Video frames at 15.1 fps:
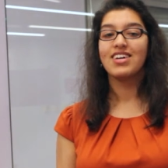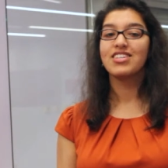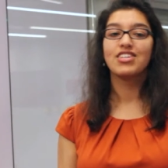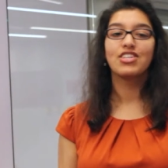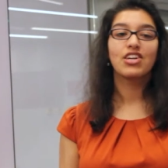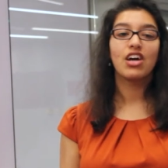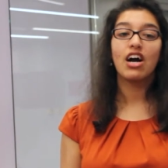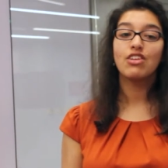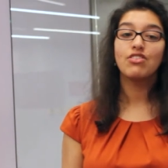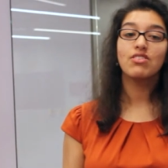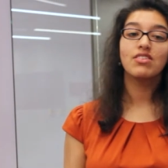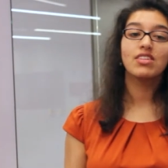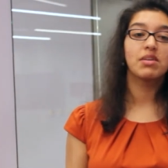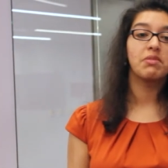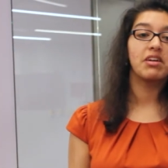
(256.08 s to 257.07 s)
Since
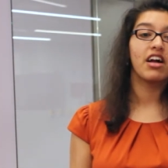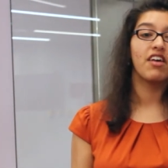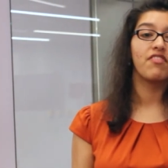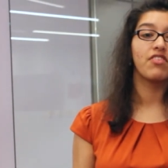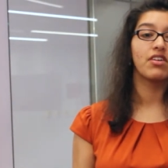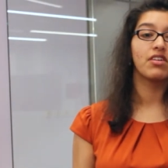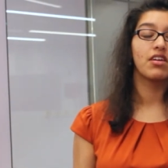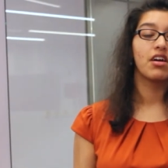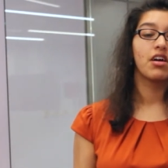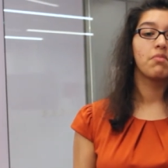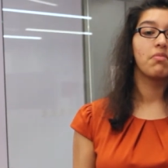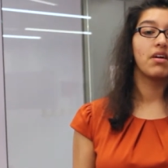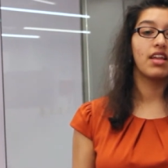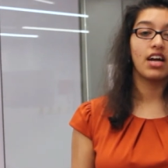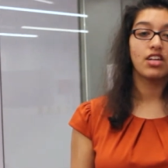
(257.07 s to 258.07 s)
contrails can be covered
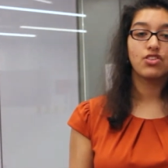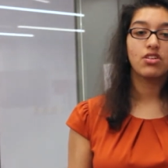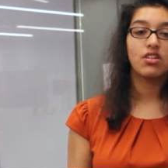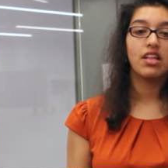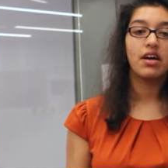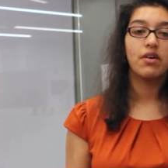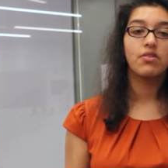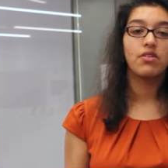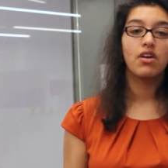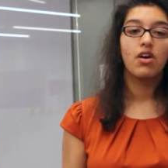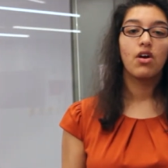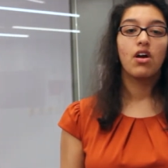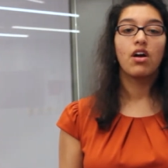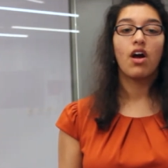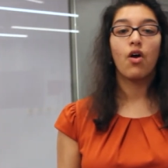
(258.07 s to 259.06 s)
by natural cloud
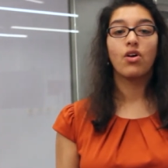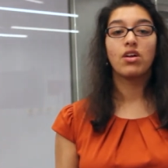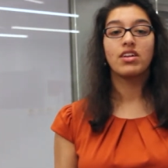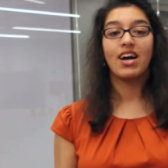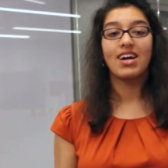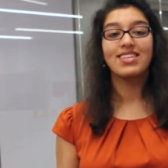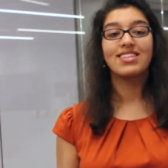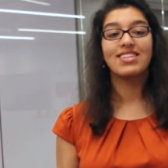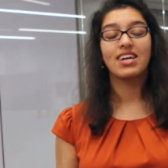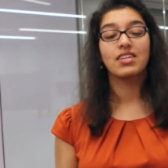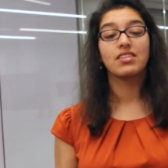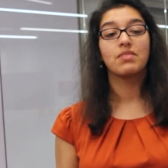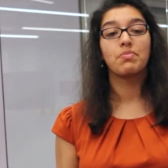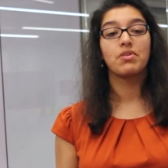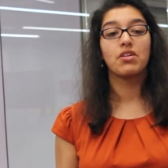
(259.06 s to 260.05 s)
or not
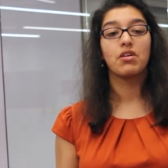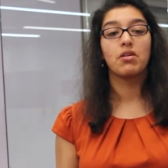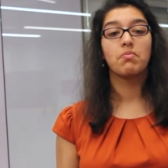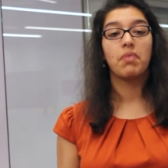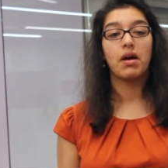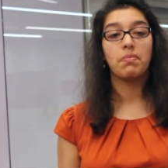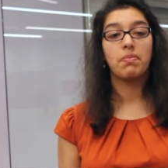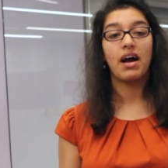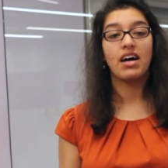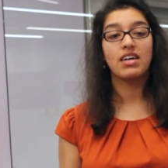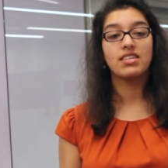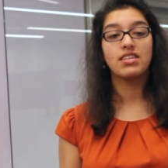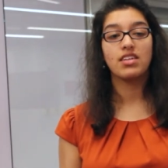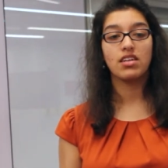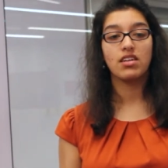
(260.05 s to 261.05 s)
detectable by
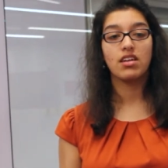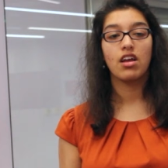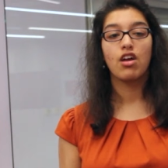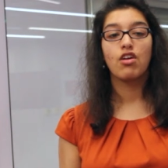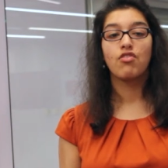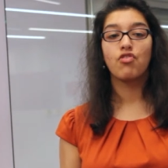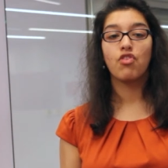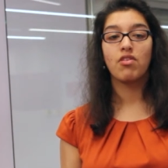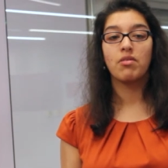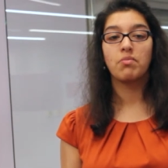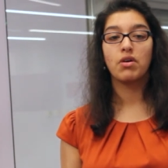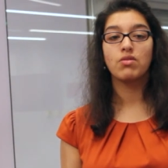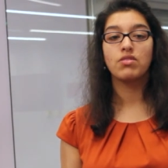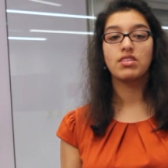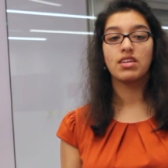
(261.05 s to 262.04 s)
passive or
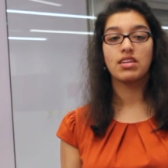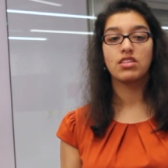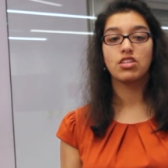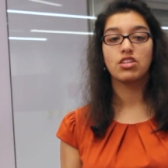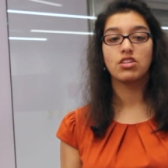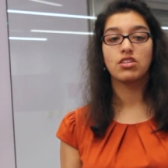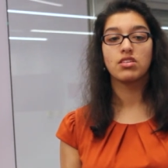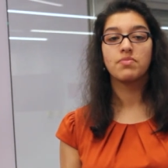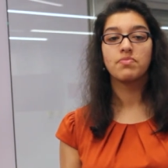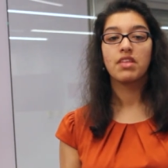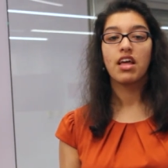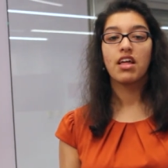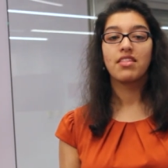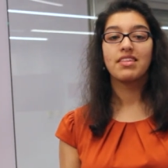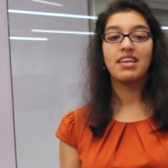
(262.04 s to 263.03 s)
remote sensors,
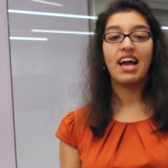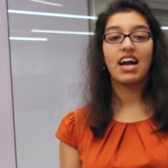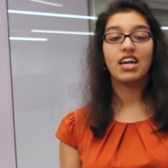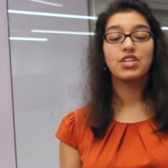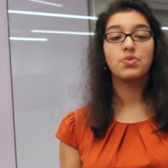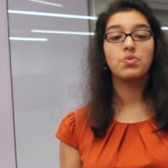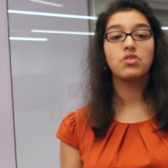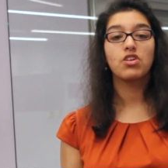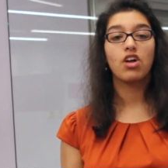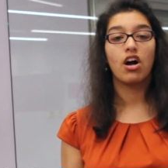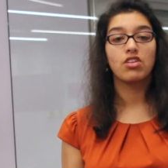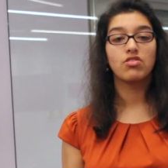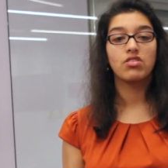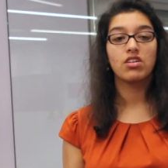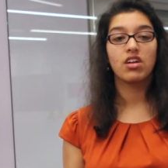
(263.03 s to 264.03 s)
the actual
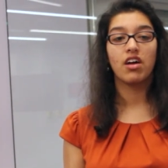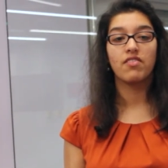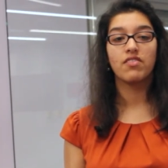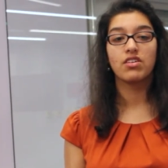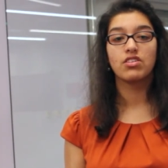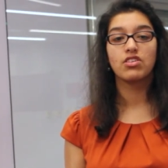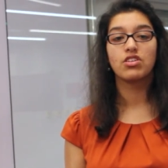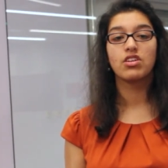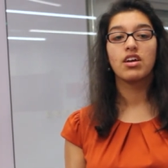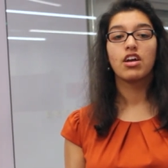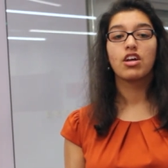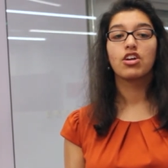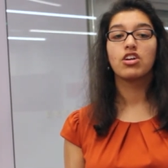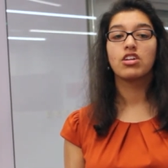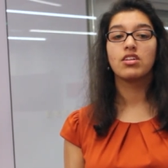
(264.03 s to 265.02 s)
contrail coverage
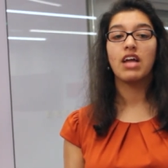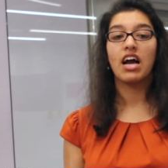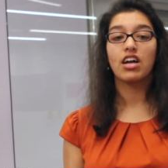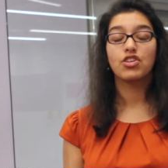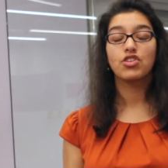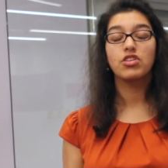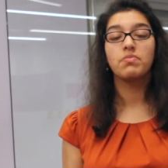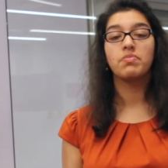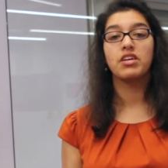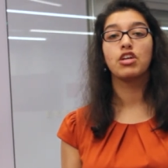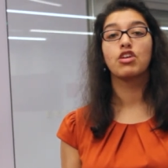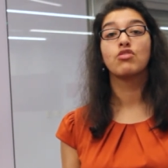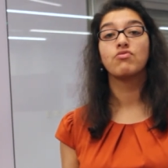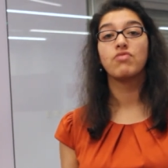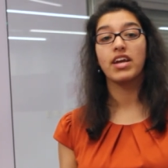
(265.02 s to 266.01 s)
could actually be
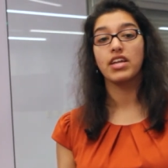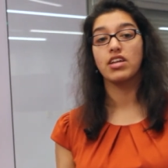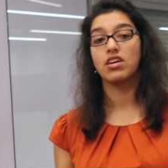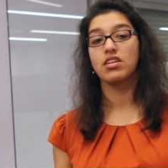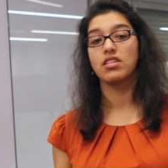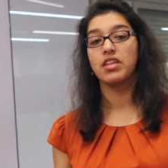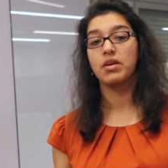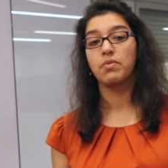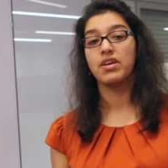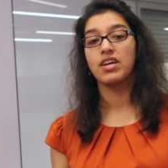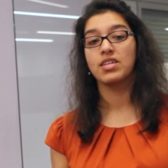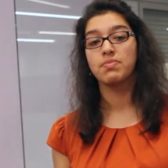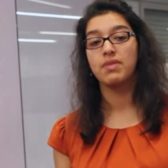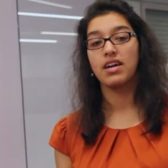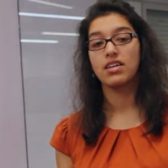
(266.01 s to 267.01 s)
greater than we
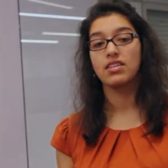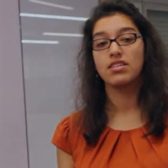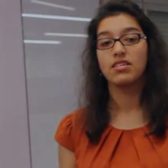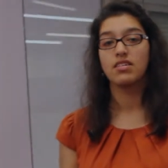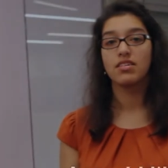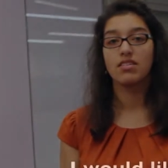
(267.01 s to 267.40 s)
expect.